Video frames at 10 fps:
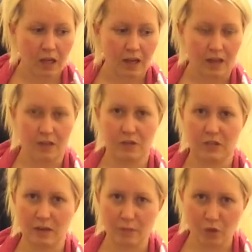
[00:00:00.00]
had the
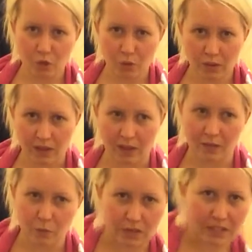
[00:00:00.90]
same issue like
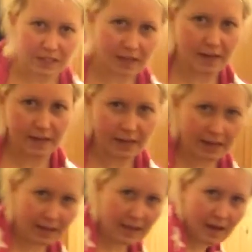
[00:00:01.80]
with standing
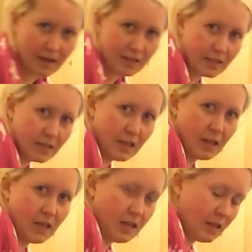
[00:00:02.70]
like that?
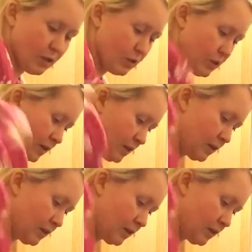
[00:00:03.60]
Because